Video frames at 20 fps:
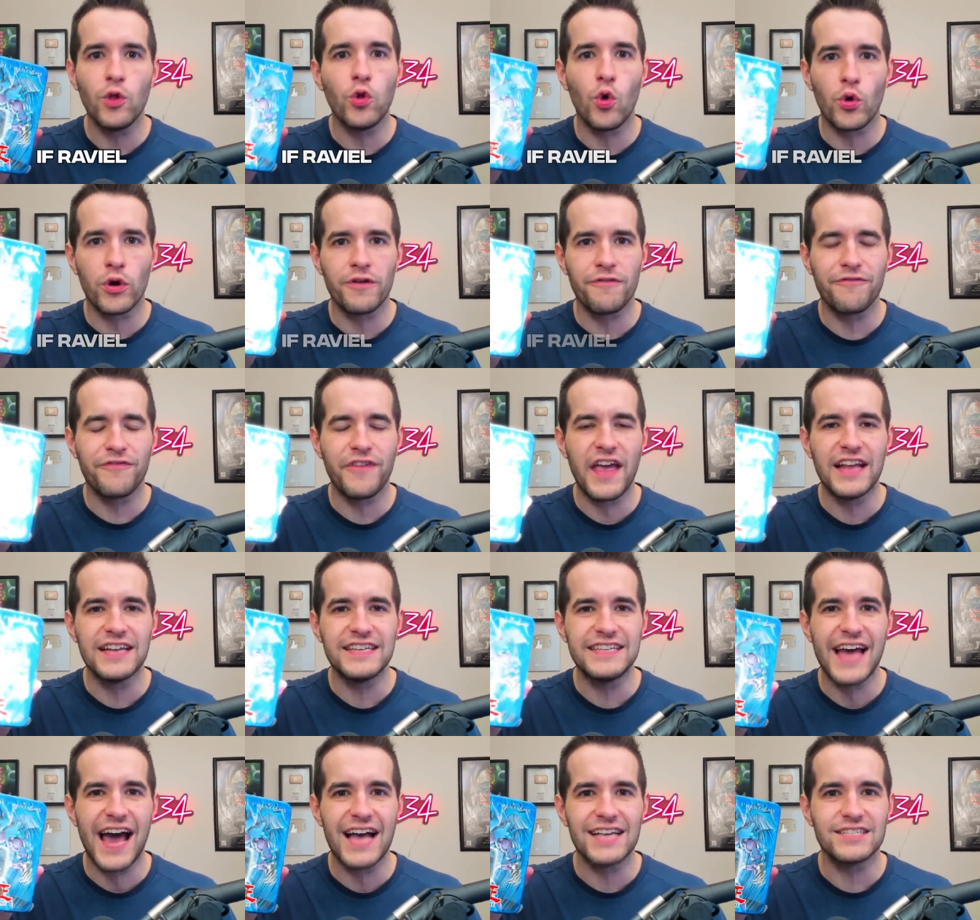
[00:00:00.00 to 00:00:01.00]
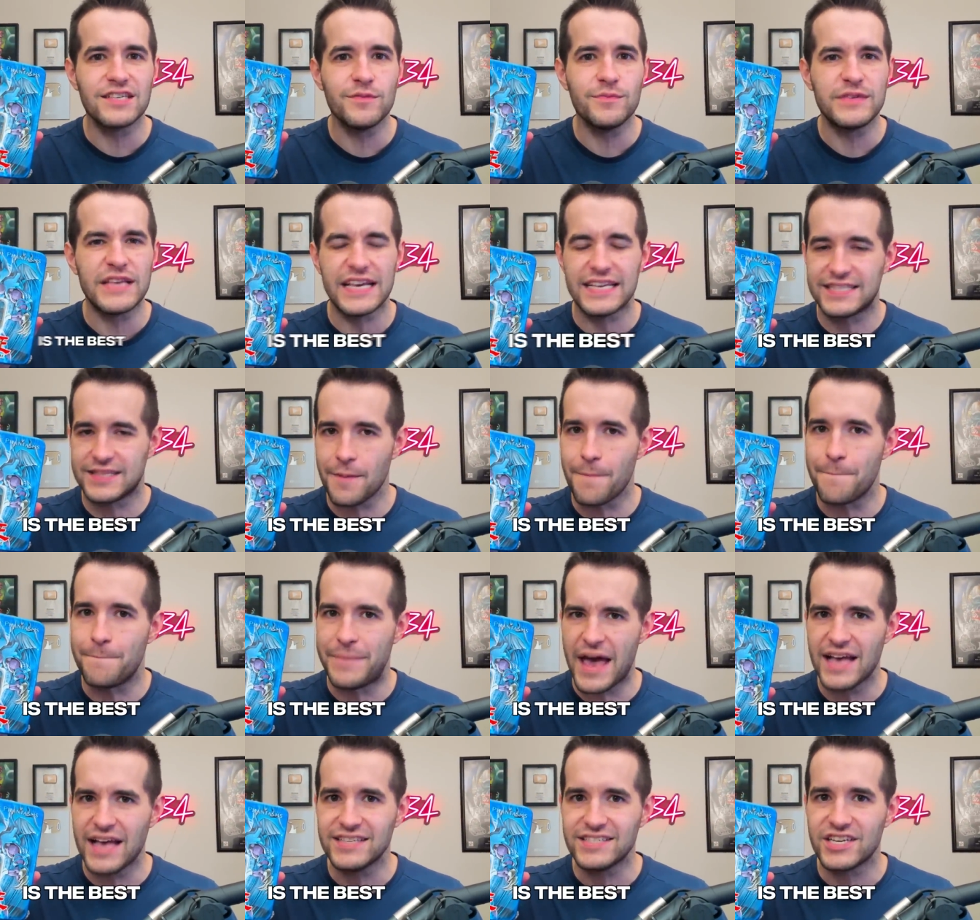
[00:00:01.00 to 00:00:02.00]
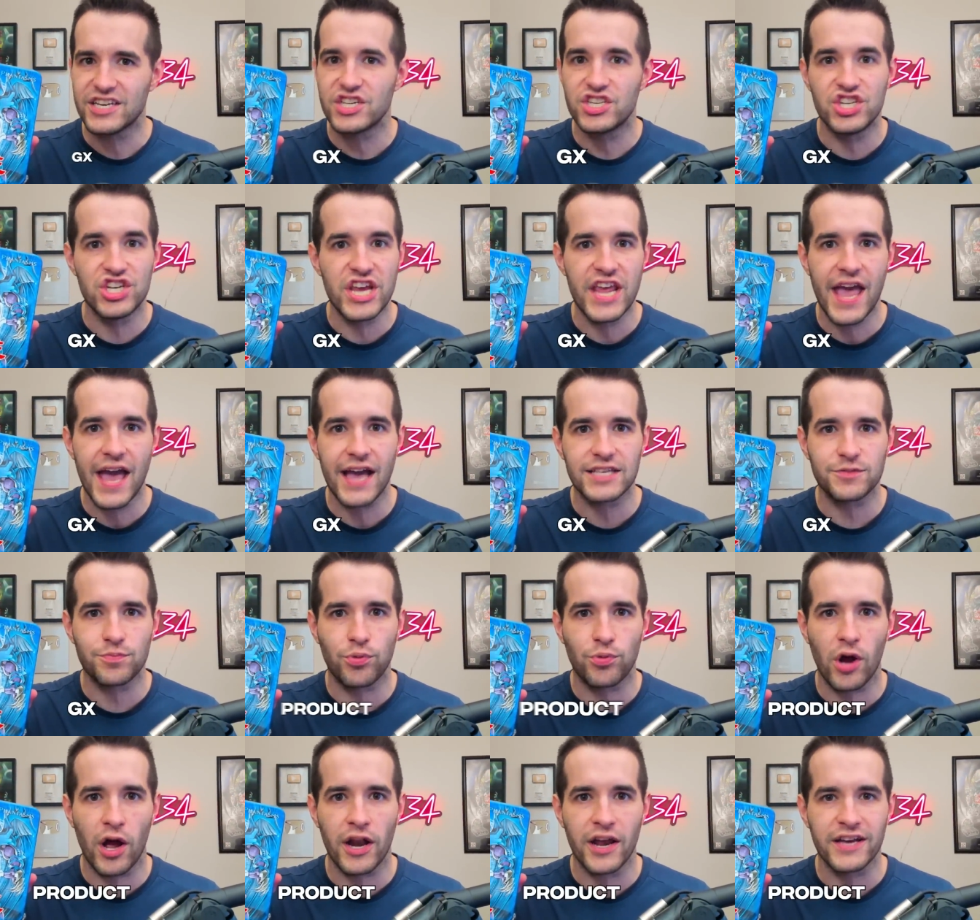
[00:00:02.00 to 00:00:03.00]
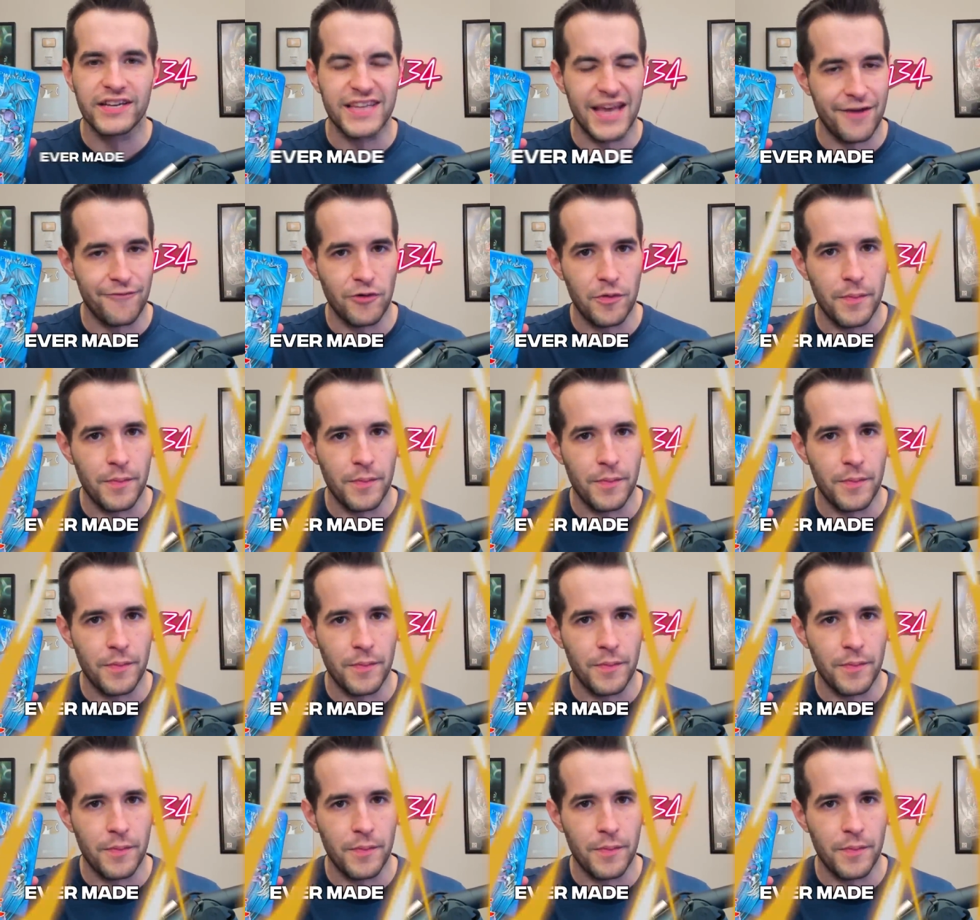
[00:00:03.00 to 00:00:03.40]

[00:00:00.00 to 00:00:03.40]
Lord of Phantasms is the best GX product ever